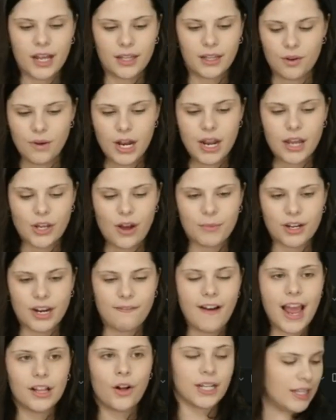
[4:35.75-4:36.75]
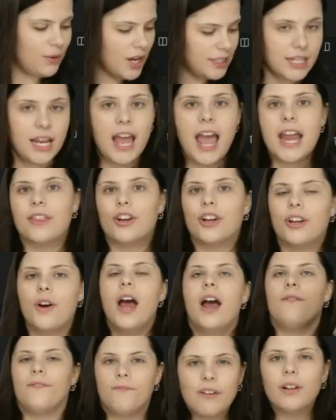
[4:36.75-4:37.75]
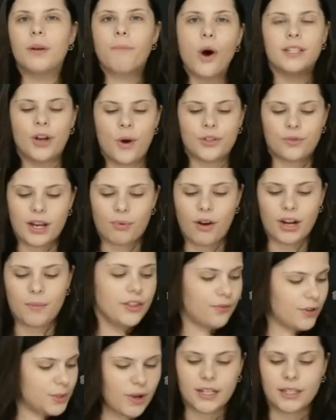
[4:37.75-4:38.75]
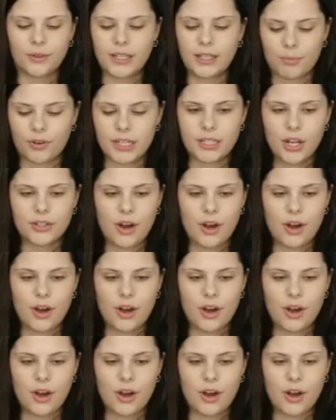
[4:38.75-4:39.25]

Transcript: It's like laying the groundwork for all the cool stuff we're going to be building in the future.